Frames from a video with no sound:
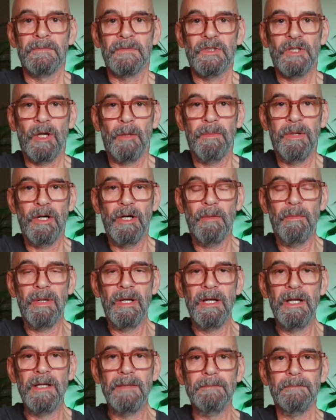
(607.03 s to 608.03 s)
top up,
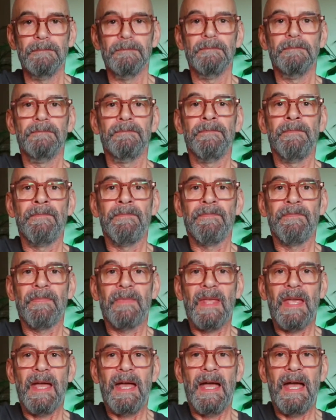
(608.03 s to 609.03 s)

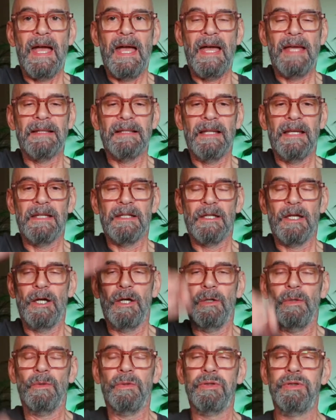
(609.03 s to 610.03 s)
and let
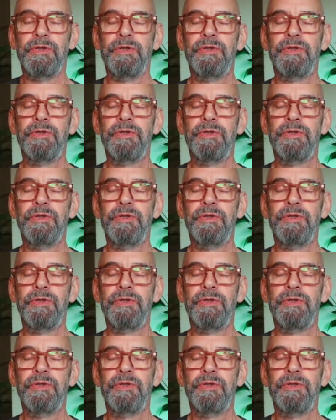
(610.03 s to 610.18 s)
go.